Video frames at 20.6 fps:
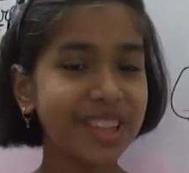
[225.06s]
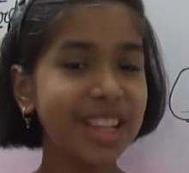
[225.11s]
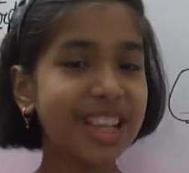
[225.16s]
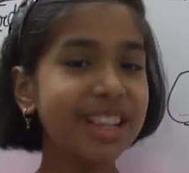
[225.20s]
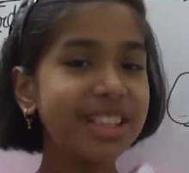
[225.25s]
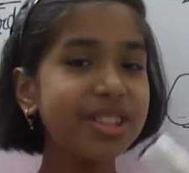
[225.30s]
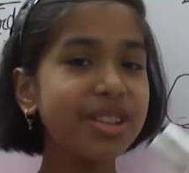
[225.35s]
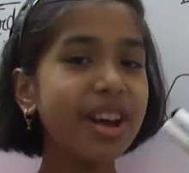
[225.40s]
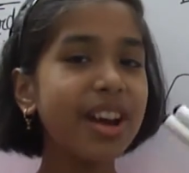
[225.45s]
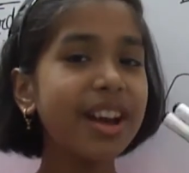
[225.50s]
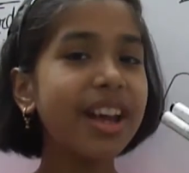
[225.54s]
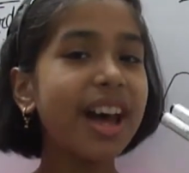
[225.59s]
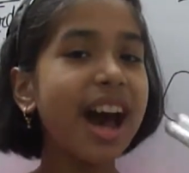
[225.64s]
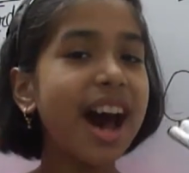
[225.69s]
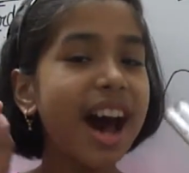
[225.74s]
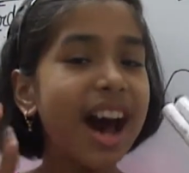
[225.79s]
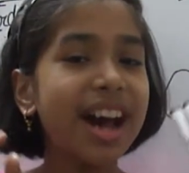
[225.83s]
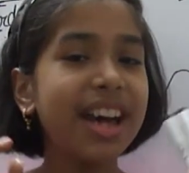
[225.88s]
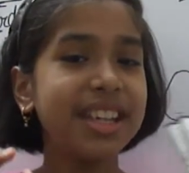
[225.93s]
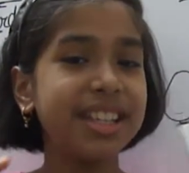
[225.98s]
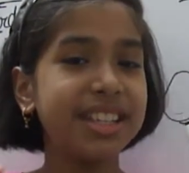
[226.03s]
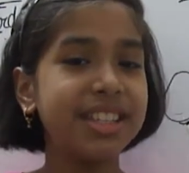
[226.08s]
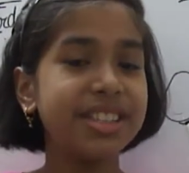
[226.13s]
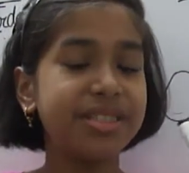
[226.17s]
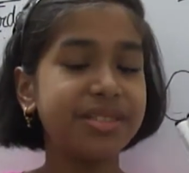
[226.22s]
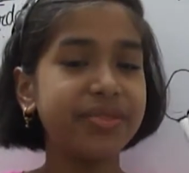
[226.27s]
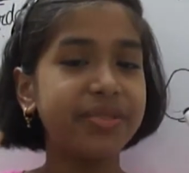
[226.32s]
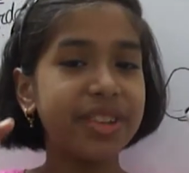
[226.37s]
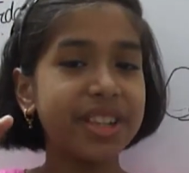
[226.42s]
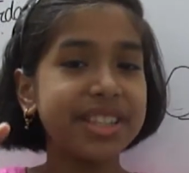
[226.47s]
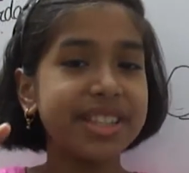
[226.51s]
So
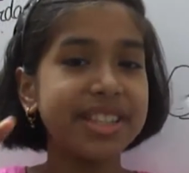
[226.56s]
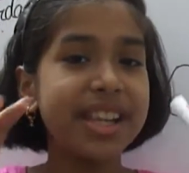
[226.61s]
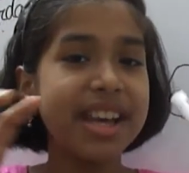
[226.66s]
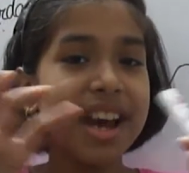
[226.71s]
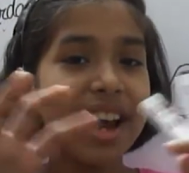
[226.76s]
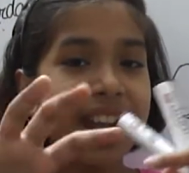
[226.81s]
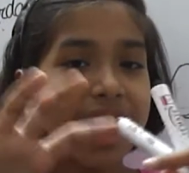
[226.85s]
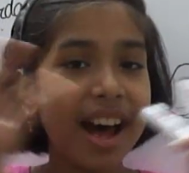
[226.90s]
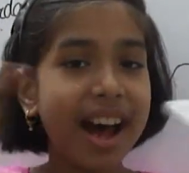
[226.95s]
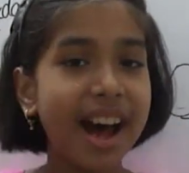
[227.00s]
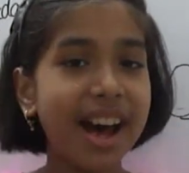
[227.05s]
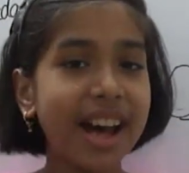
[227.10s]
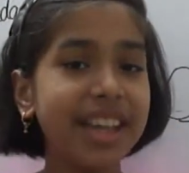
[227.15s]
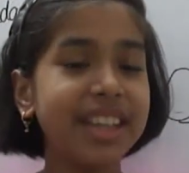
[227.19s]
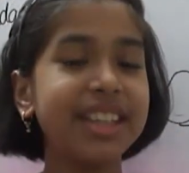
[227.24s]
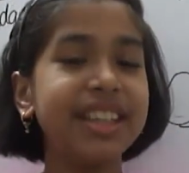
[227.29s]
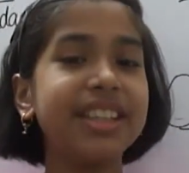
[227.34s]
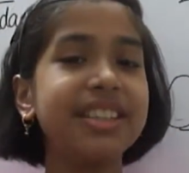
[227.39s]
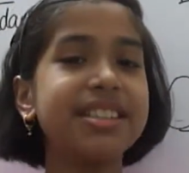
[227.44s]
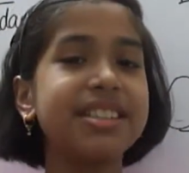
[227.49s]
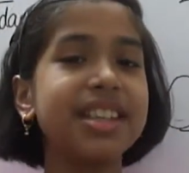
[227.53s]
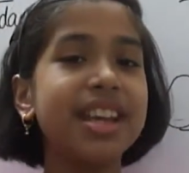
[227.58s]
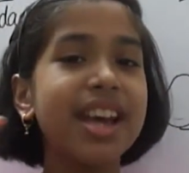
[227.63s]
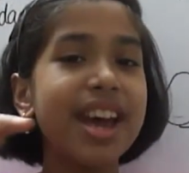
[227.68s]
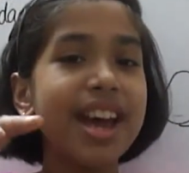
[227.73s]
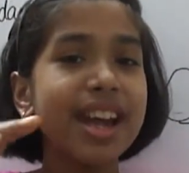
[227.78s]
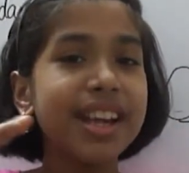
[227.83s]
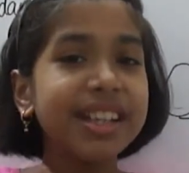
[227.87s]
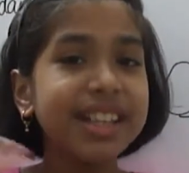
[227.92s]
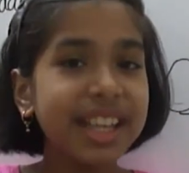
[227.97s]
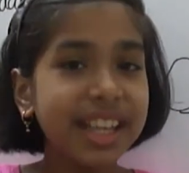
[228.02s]
firstly our eyes
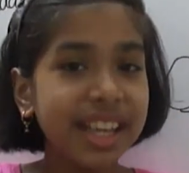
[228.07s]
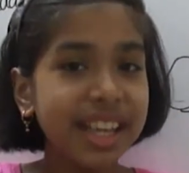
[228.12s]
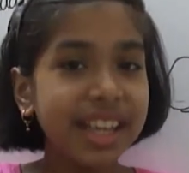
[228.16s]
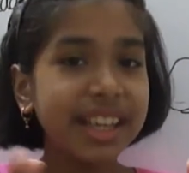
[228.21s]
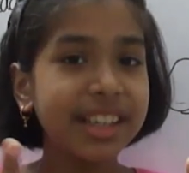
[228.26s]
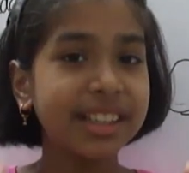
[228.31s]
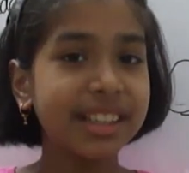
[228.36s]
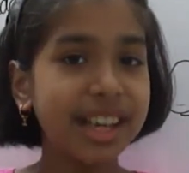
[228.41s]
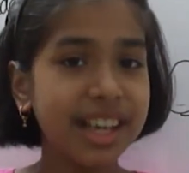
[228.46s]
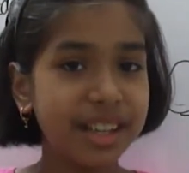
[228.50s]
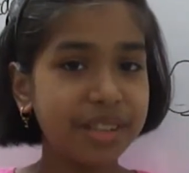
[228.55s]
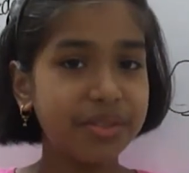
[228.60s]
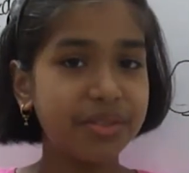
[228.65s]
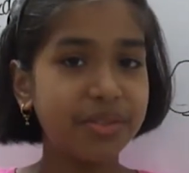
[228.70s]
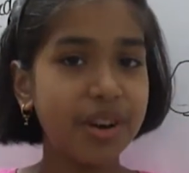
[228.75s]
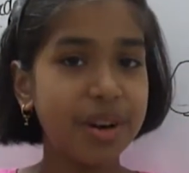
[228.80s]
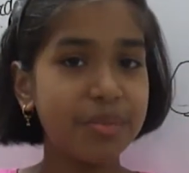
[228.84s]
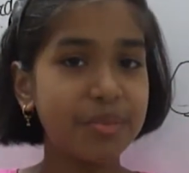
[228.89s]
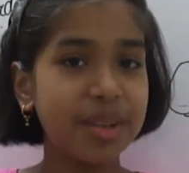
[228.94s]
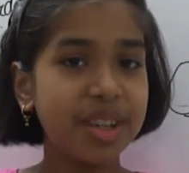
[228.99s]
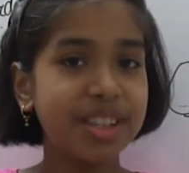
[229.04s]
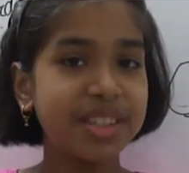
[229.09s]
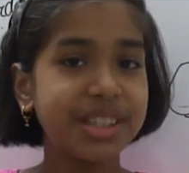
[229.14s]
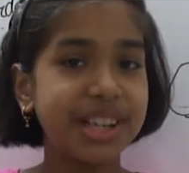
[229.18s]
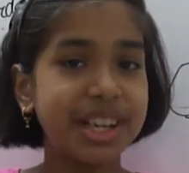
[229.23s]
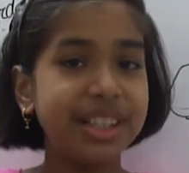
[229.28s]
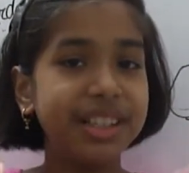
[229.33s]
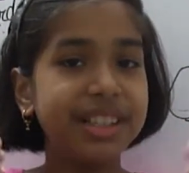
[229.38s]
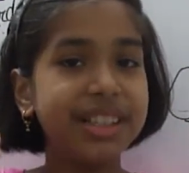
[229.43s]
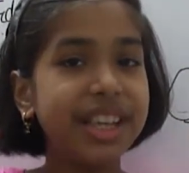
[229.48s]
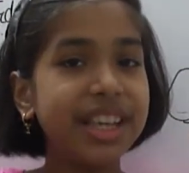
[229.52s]
take the
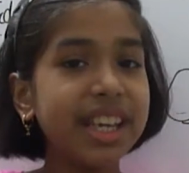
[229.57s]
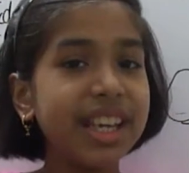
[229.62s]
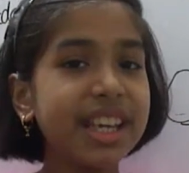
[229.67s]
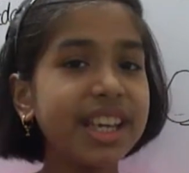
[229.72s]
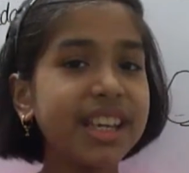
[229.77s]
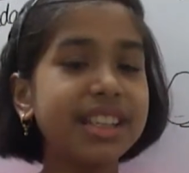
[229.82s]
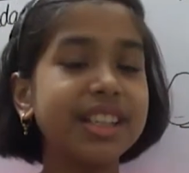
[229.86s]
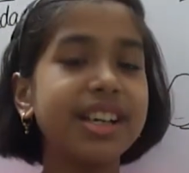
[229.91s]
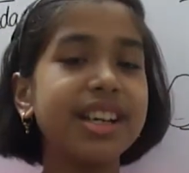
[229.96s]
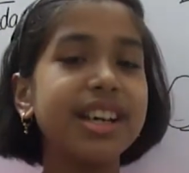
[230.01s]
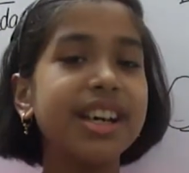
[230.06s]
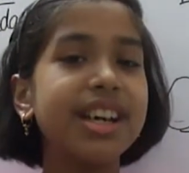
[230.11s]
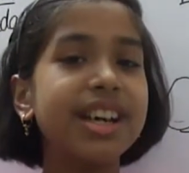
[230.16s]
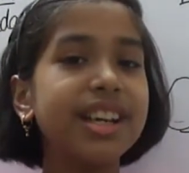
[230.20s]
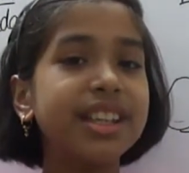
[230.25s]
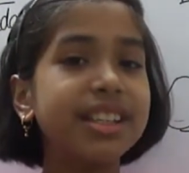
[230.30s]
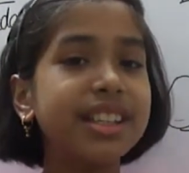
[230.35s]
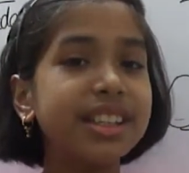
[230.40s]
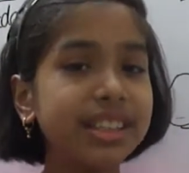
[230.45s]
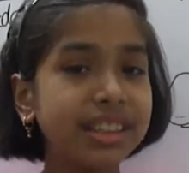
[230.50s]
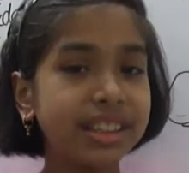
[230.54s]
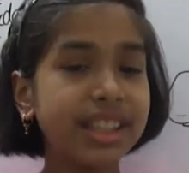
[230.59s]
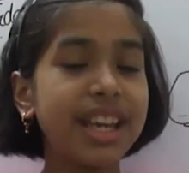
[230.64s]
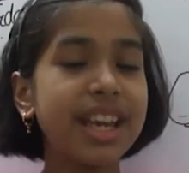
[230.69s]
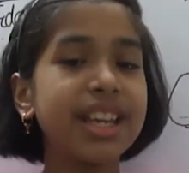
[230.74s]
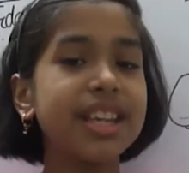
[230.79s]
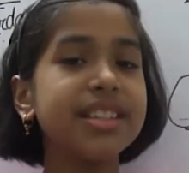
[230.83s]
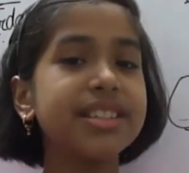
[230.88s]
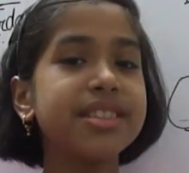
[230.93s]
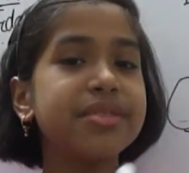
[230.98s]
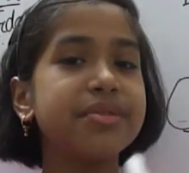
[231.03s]
information, take the
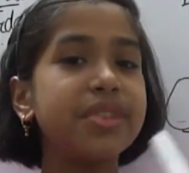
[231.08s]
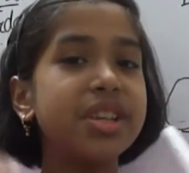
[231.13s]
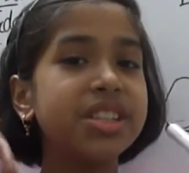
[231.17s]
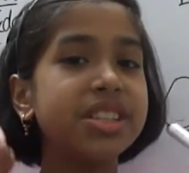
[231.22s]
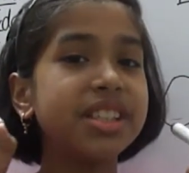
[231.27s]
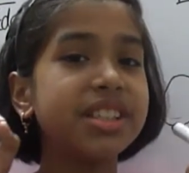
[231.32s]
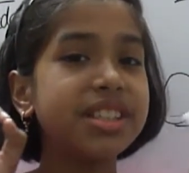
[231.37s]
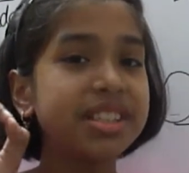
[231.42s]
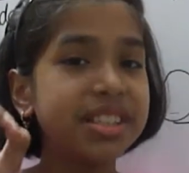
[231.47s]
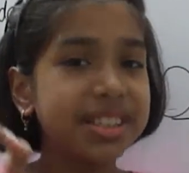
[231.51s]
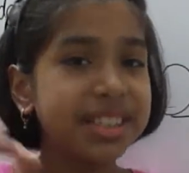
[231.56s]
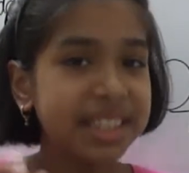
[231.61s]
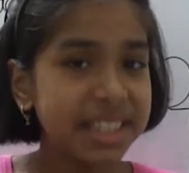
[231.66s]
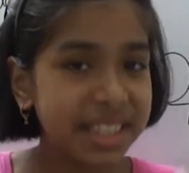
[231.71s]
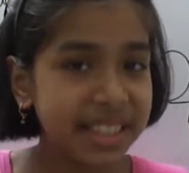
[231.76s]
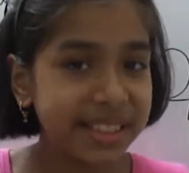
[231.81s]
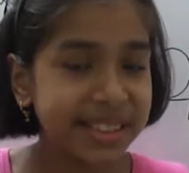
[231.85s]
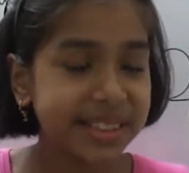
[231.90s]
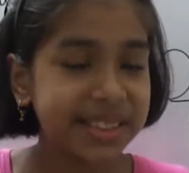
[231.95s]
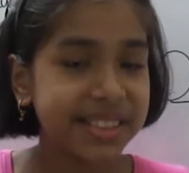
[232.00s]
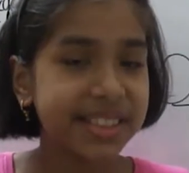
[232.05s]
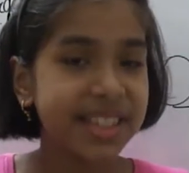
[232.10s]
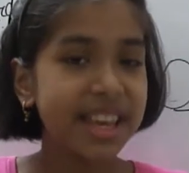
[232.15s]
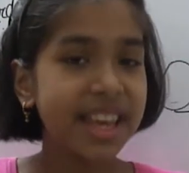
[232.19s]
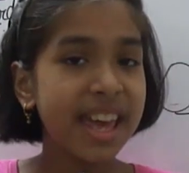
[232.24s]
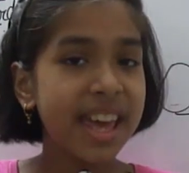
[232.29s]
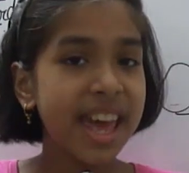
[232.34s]
things which it sees